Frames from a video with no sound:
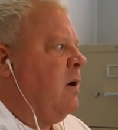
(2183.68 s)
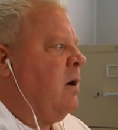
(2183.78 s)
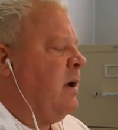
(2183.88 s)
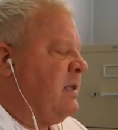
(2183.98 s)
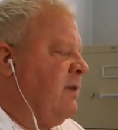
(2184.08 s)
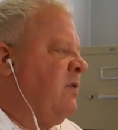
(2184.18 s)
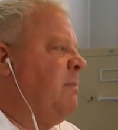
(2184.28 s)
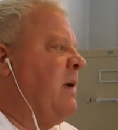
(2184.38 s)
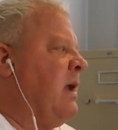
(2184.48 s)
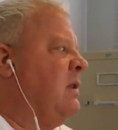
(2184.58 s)
are at
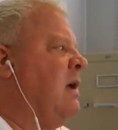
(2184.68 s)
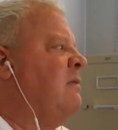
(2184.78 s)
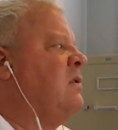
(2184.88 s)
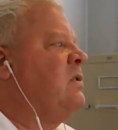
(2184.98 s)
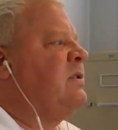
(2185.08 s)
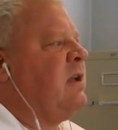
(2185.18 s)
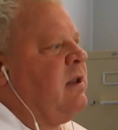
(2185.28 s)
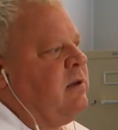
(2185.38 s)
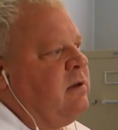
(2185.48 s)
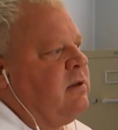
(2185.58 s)
different pain levels,
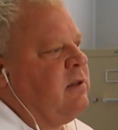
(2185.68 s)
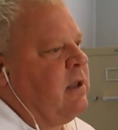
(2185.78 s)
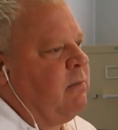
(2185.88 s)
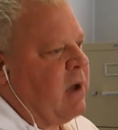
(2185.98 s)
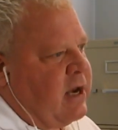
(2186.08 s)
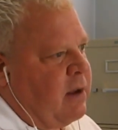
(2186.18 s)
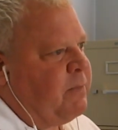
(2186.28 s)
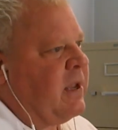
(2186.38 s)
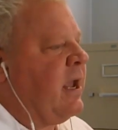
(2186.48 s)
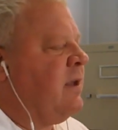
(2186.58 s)
and there might
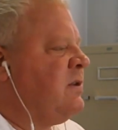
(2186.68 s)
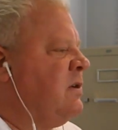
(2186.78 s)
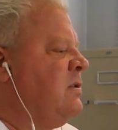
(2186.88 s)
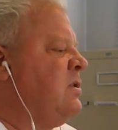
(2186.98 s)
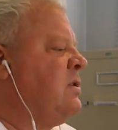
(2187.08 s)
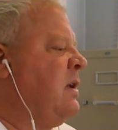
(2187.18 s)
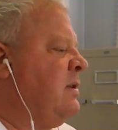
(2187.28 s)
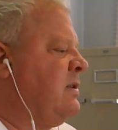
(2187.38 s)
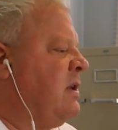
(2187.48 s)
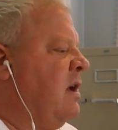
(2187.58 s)
not be answers
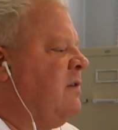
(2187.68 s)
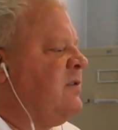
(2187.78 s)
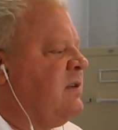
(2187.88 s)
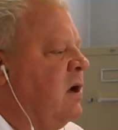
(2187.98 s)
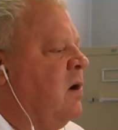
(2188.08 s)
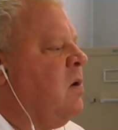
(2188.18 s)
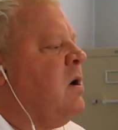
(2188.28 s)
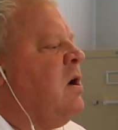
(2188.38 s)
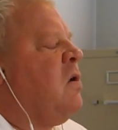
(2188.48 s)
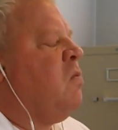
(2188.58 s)
and stuff.
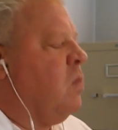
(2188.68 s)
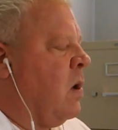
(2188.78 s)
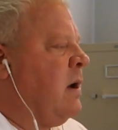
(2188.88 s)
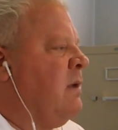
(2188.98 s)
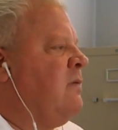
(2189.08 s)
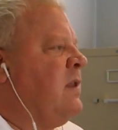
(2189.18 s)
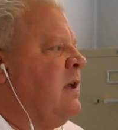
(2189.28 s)
So one of